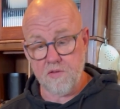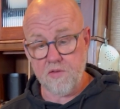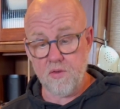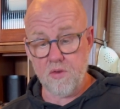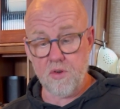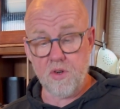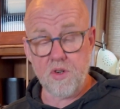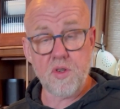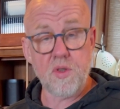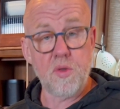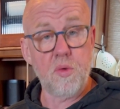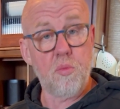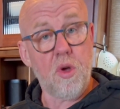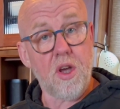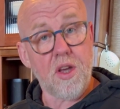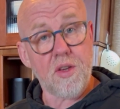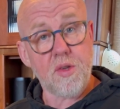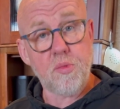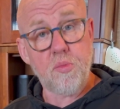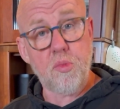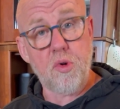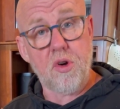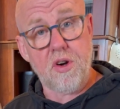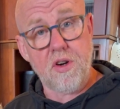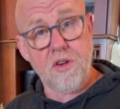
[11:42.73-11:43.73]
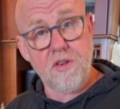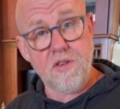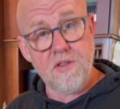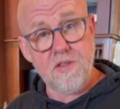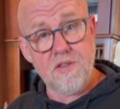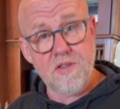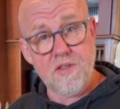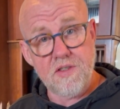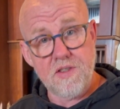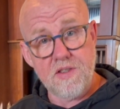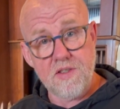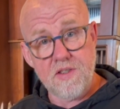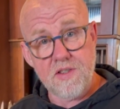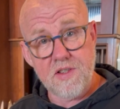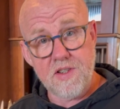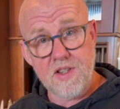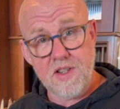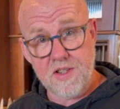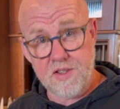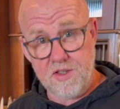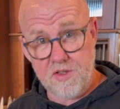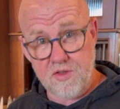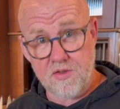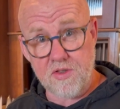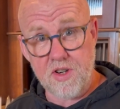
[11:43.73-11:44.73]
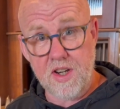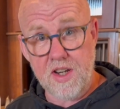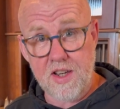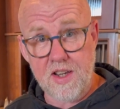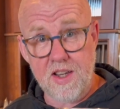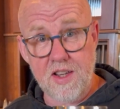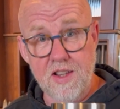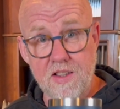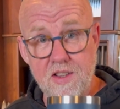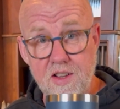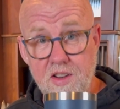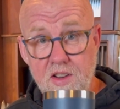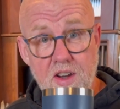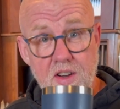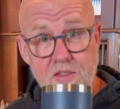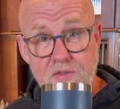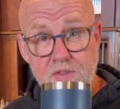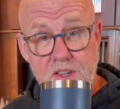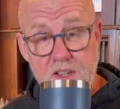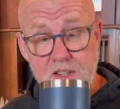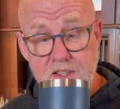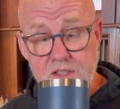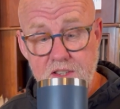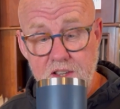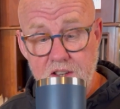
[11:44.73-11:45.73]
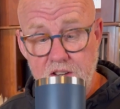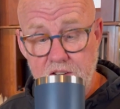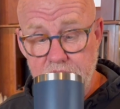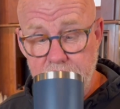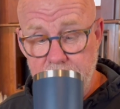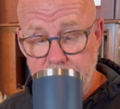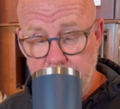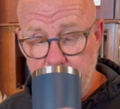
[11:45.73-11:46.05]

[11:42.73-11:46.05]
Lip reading: course, the best part is drinking the coffee itself.